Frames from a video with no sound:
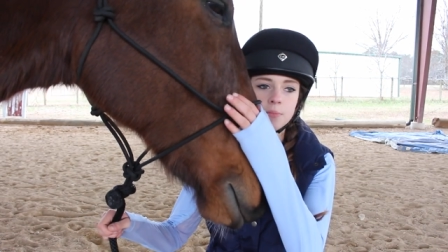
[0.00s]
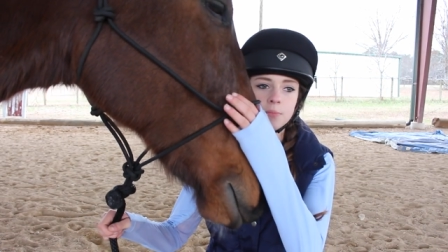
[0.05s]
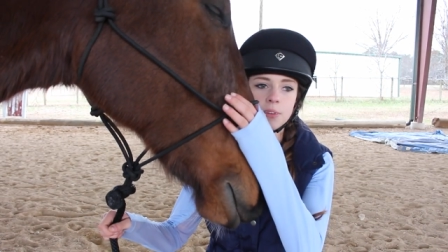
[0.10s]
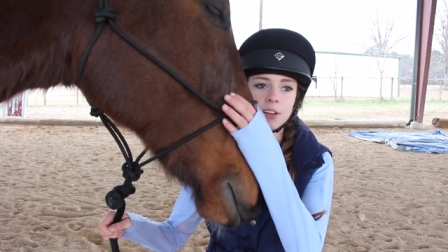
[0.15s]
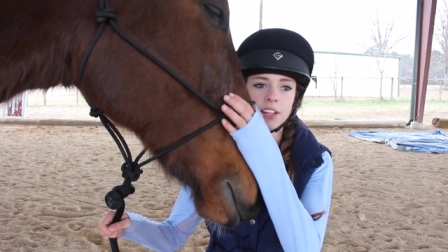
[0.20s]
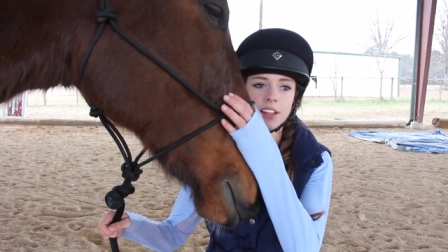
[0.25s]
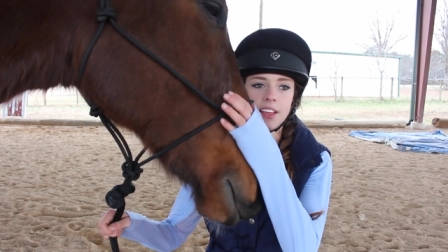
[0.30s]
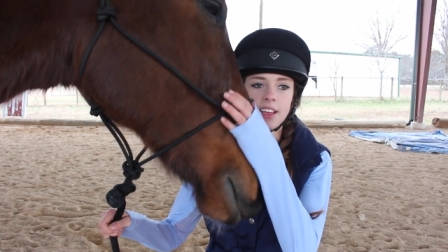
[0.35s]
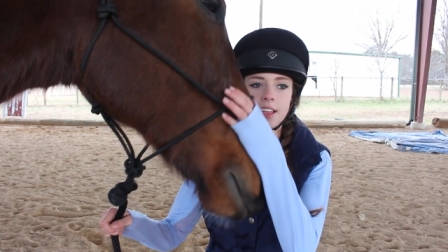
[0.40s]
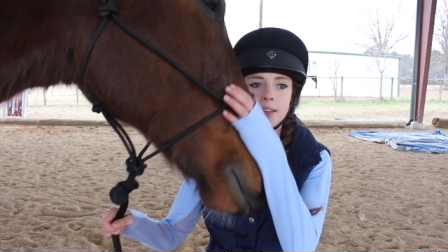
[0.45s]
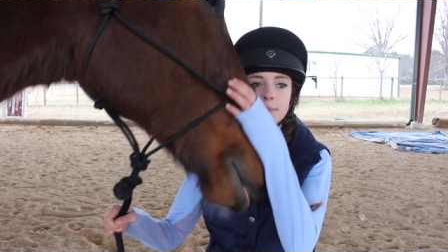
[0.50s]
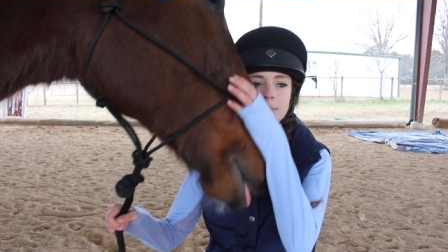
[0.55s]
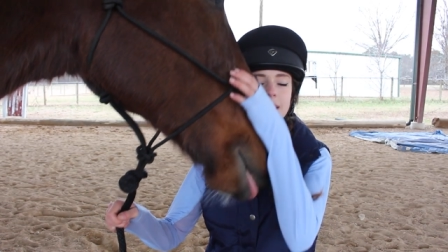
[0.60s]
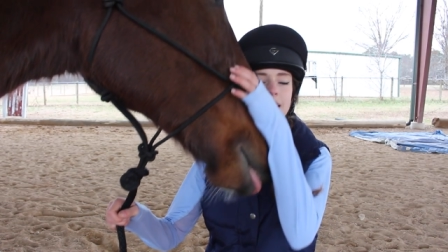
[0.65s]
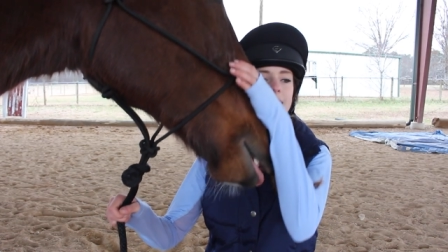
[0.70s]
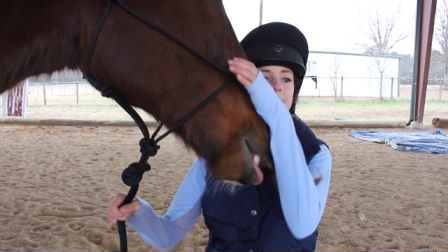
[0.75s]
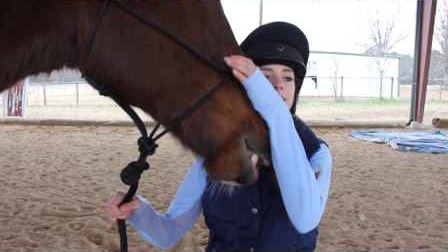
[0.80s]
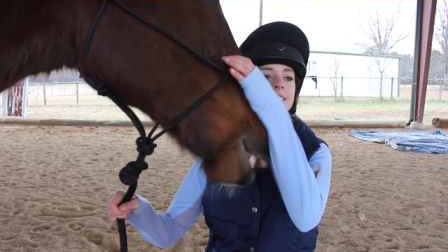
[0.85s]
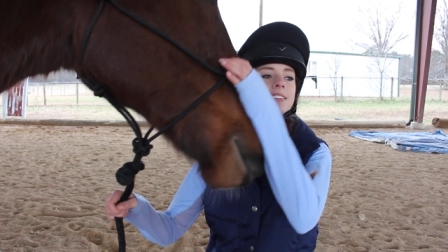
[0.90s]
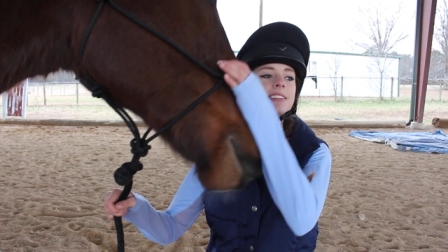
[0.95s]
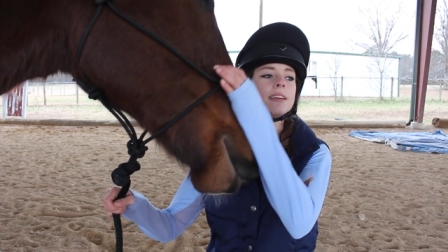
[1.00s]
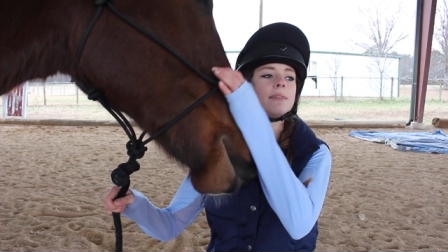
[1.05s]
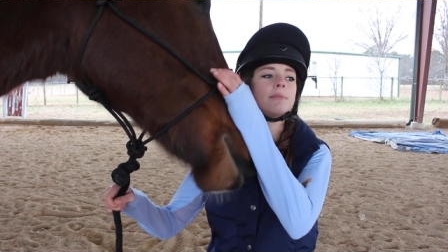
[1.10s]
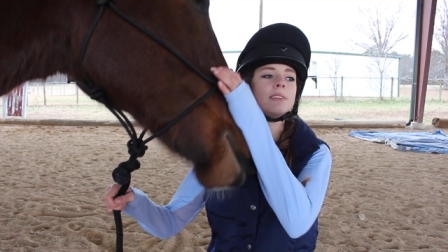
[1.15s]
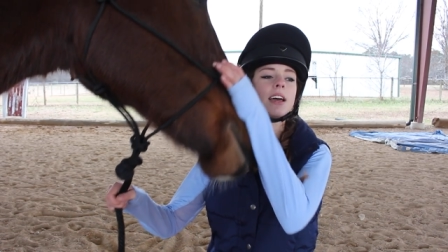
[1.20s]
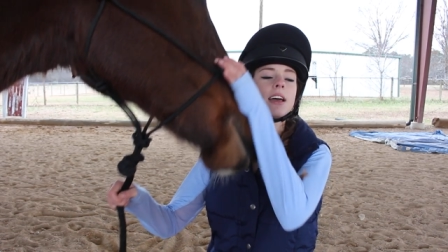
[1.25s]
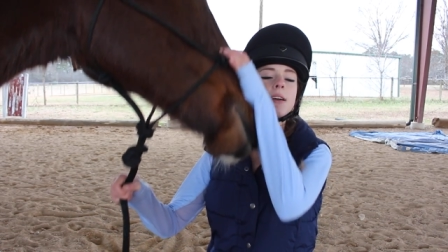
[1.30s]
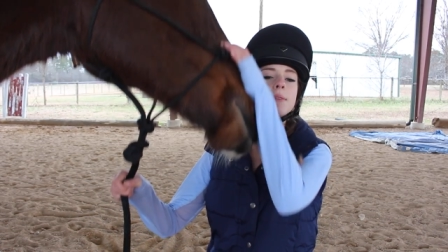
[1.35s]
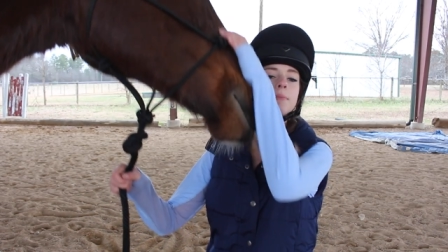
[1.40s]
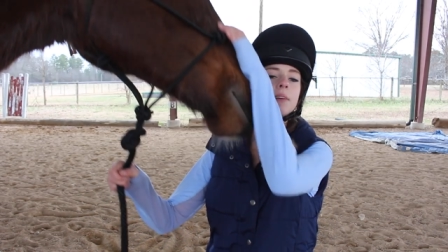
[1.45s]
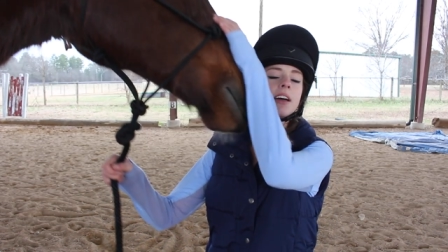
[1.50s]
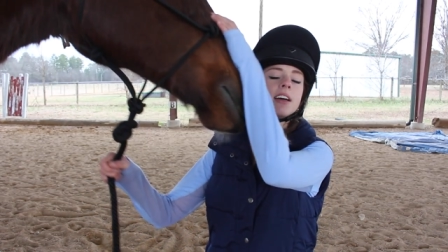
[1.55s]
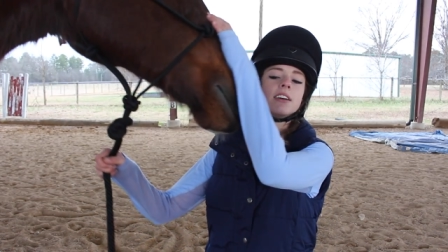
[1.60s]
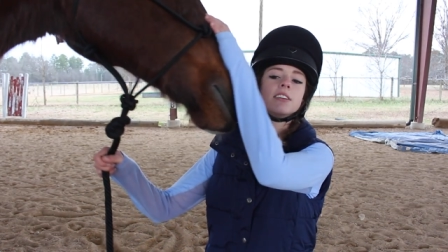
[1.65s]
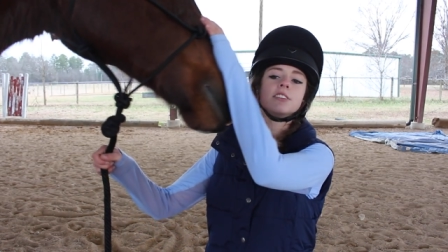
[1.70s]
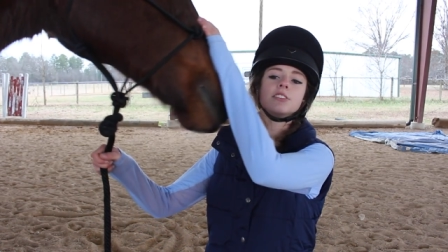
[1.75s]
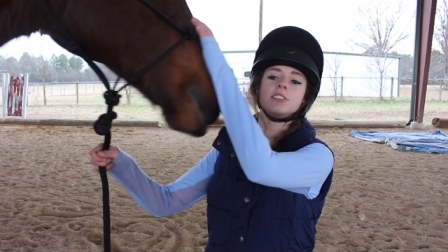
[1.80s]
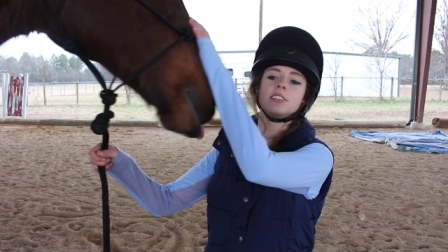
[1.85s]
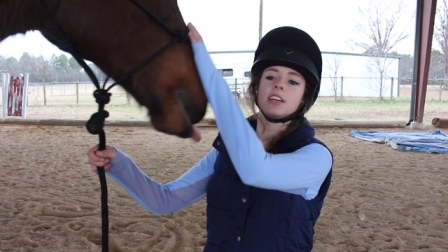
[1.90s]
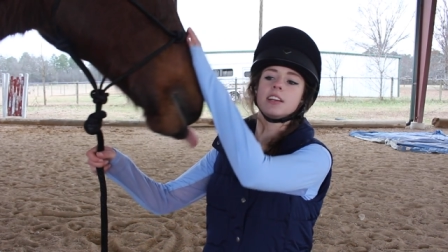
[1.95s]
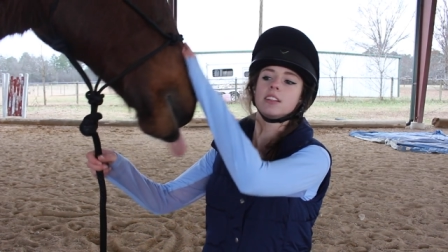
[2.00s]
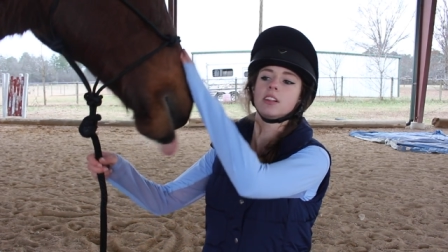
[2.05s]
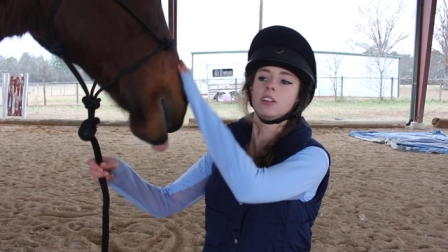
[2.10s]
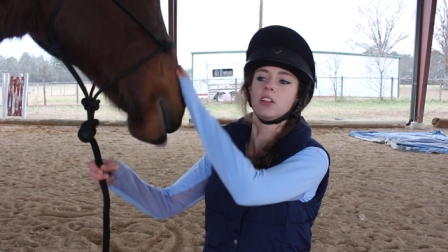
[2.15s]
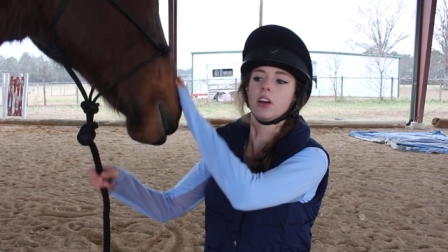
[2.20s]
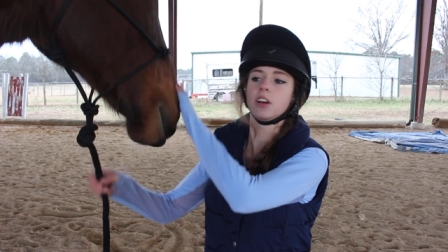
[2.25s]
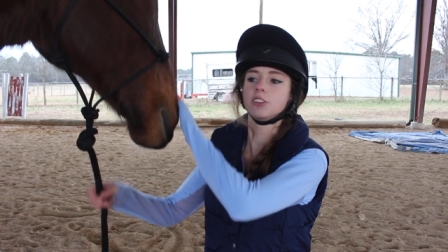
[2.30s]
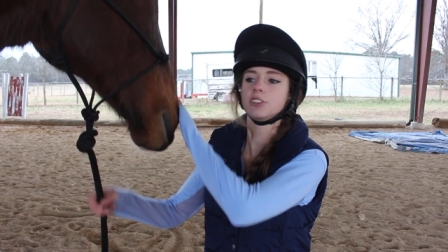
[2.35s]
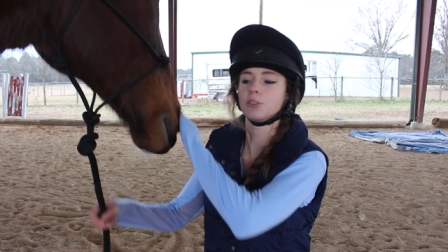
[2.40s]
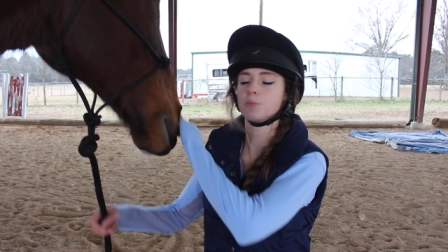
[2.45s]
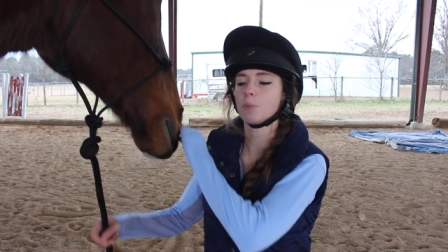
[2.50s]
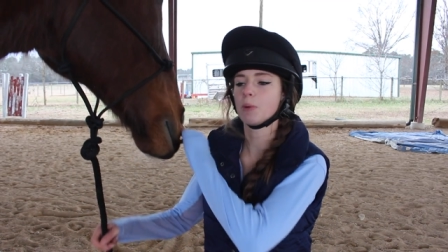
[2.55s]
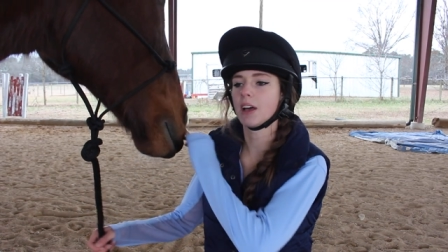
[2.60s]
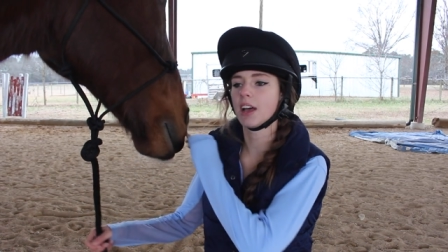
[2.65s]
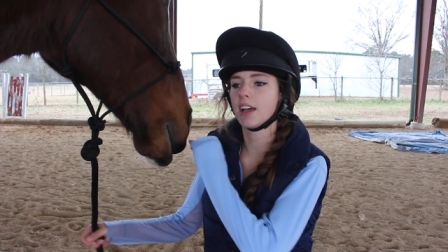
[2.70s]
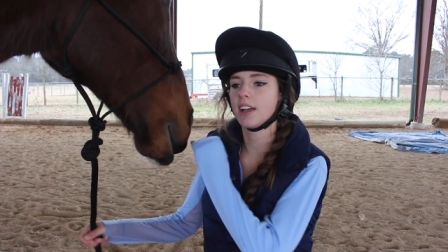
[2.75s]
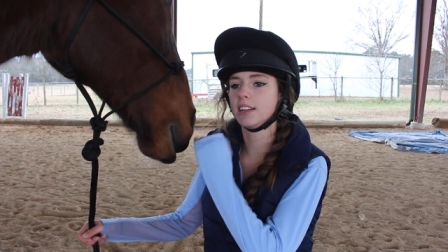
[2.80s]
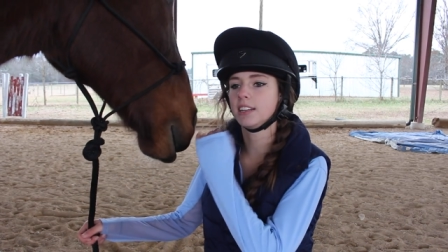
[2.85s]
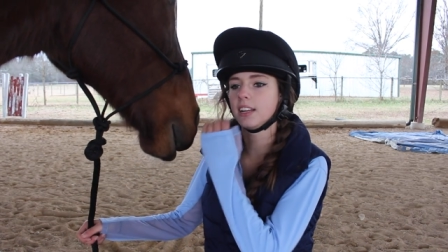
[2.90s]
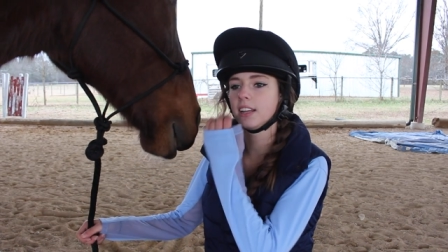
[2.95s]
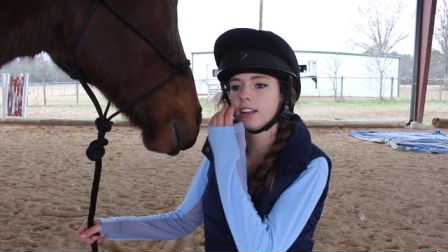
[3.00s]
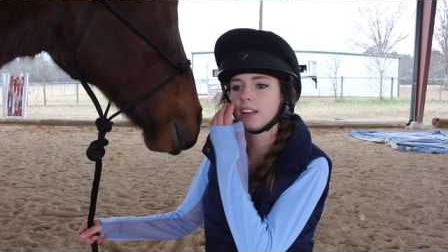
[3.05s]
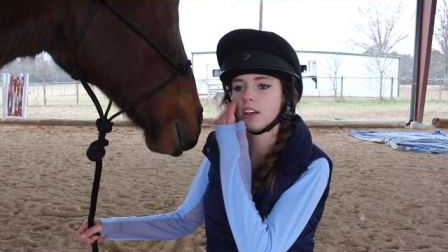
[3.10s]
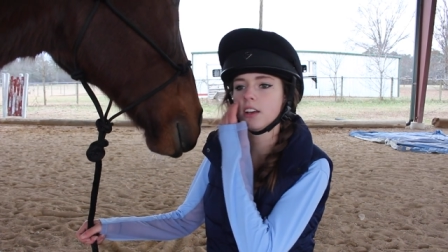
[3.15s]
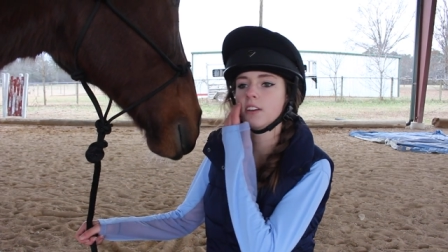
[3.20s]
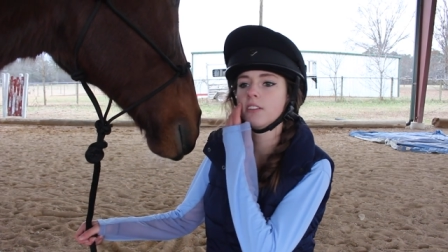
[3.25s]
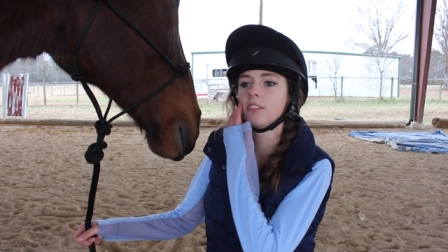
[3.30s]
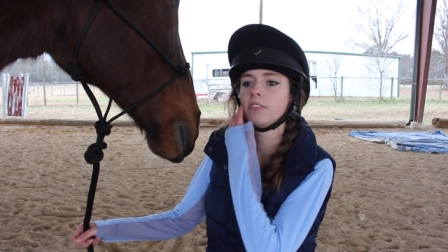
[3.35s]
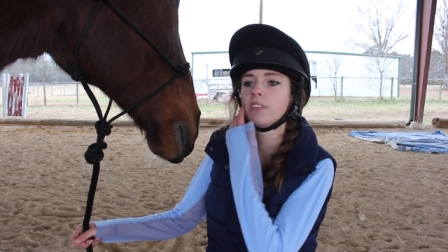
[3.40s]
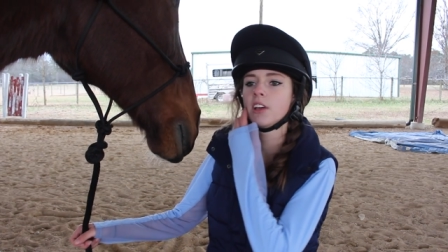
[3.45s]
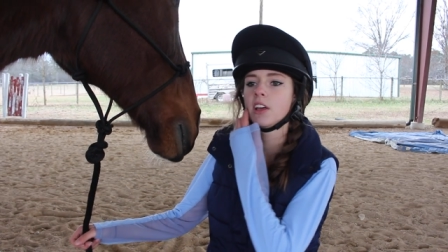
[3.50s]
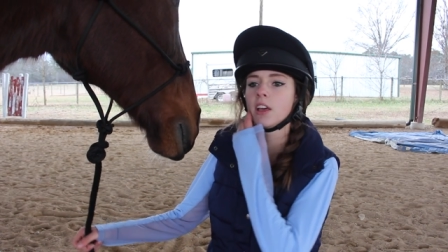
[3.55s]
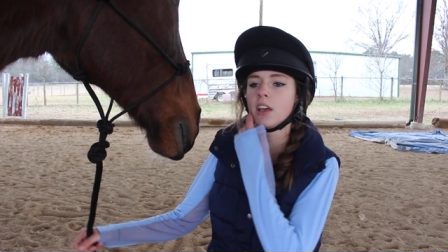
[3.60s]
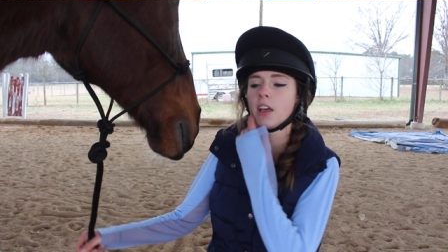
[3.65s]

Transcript: But like, I mean, at the same time, I understand the logic behind it of